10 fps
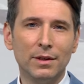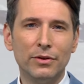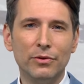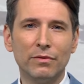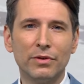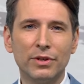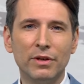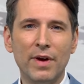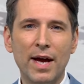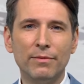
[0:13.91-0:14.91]
The
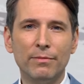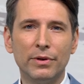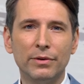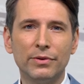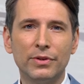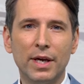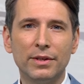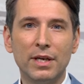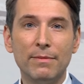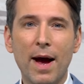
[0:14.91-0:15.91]
University of Edinburgh says he